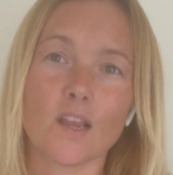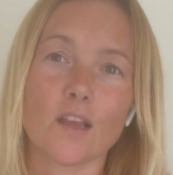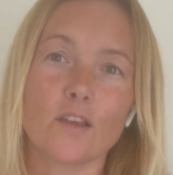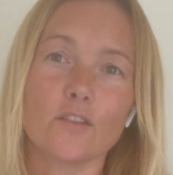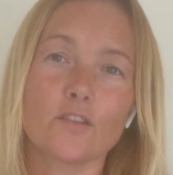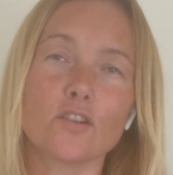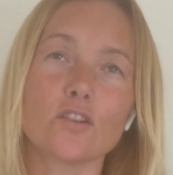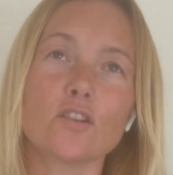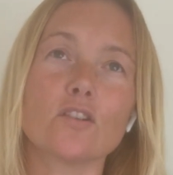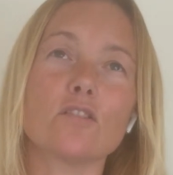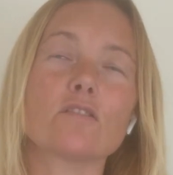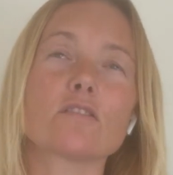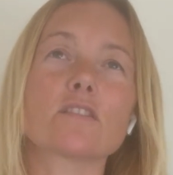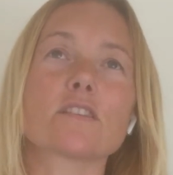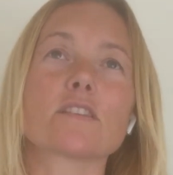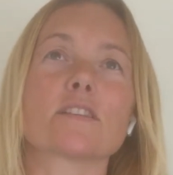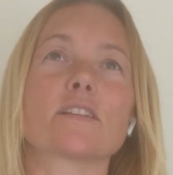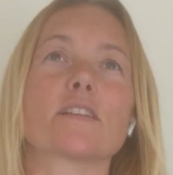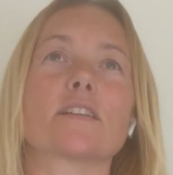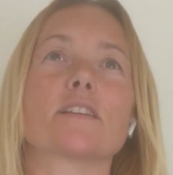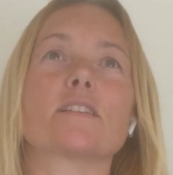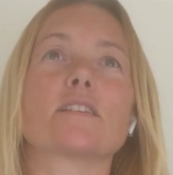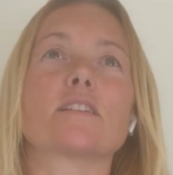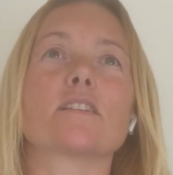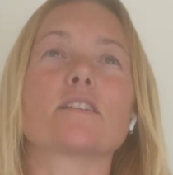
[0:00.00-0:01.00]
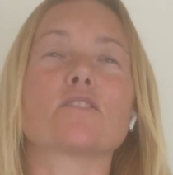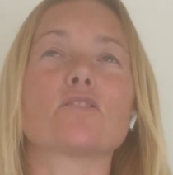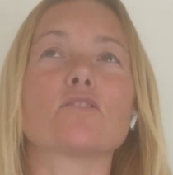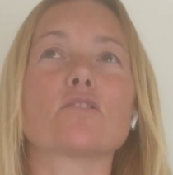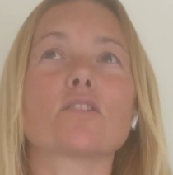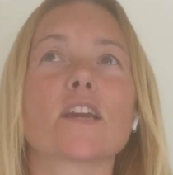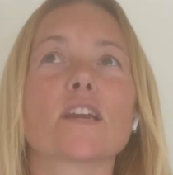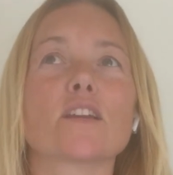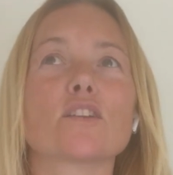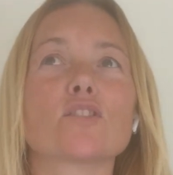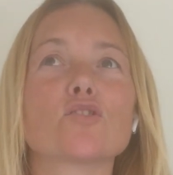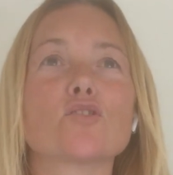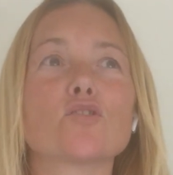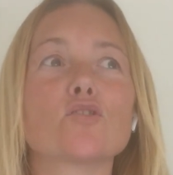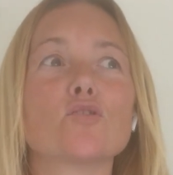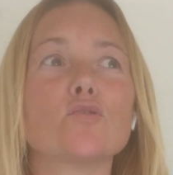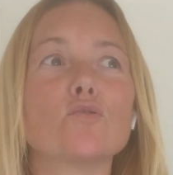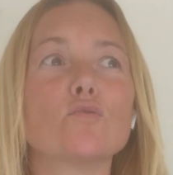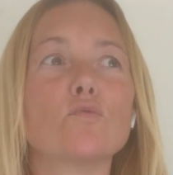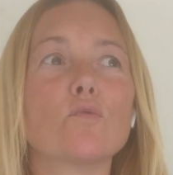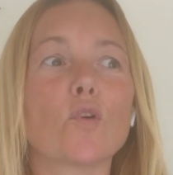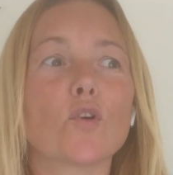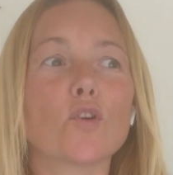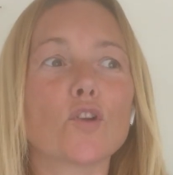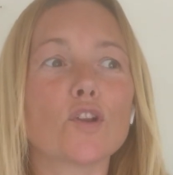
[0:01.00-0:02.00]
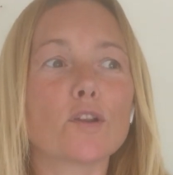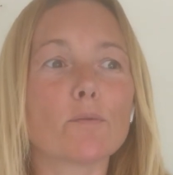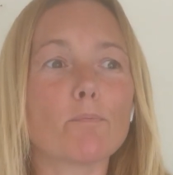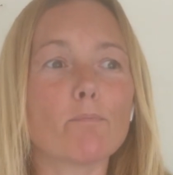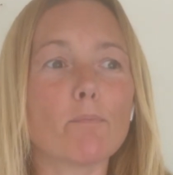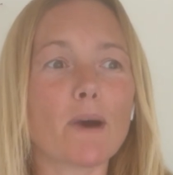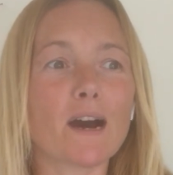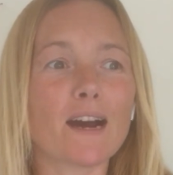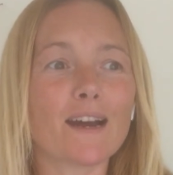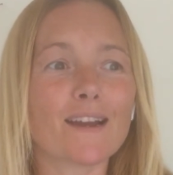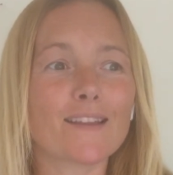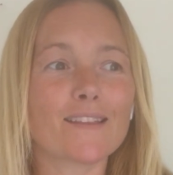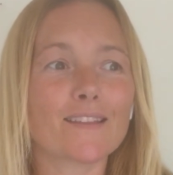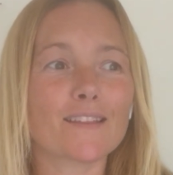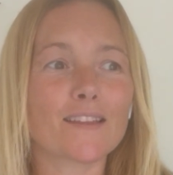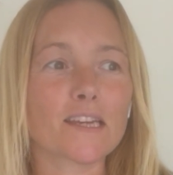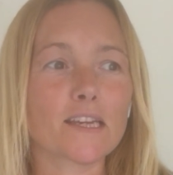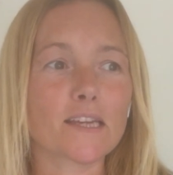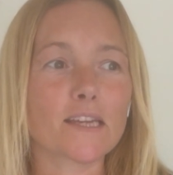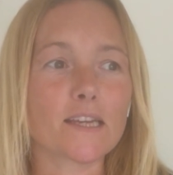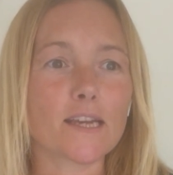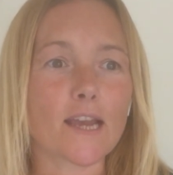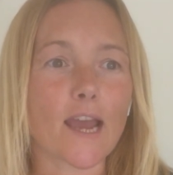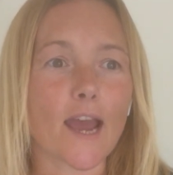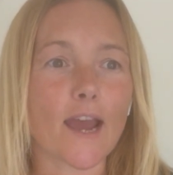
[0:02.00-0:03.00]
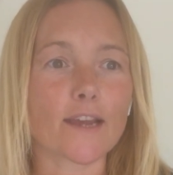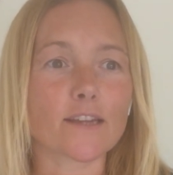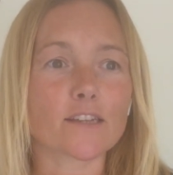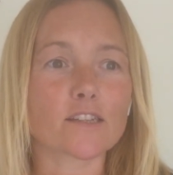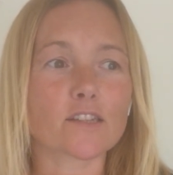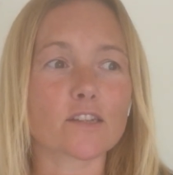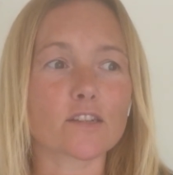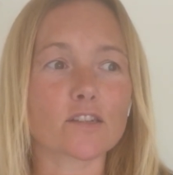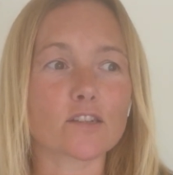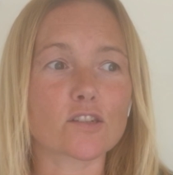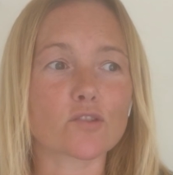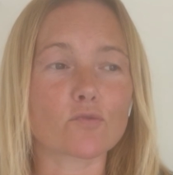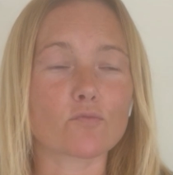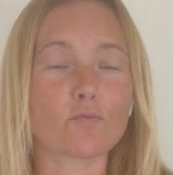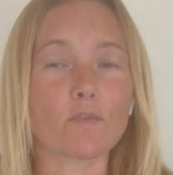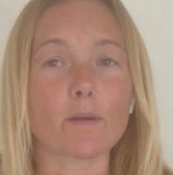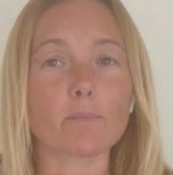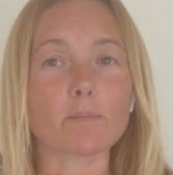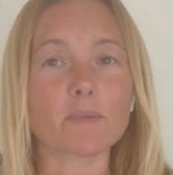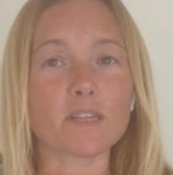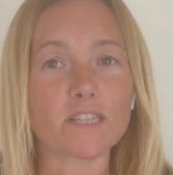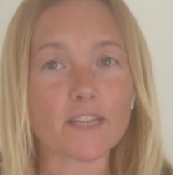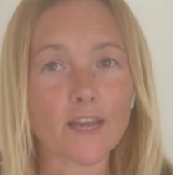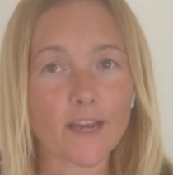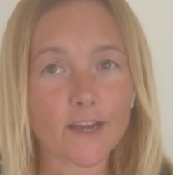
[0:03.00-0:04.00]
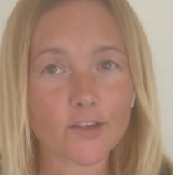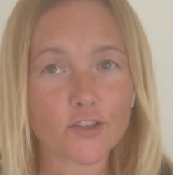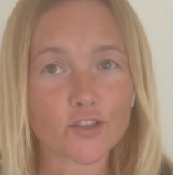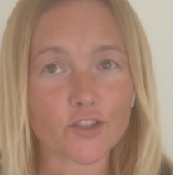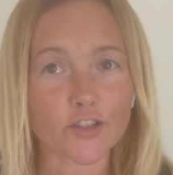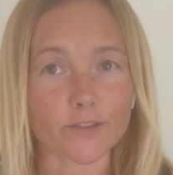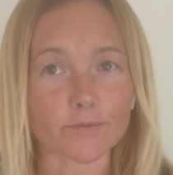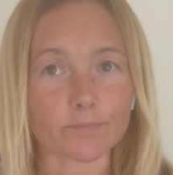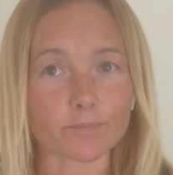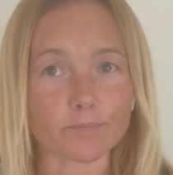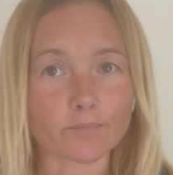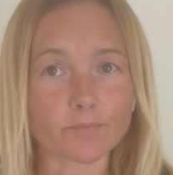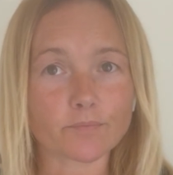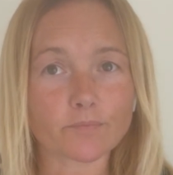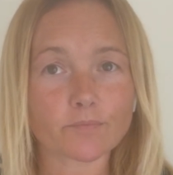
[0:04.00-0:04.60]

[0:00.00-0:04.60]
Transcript: The narcissist is looking to undermine the ex's reputation.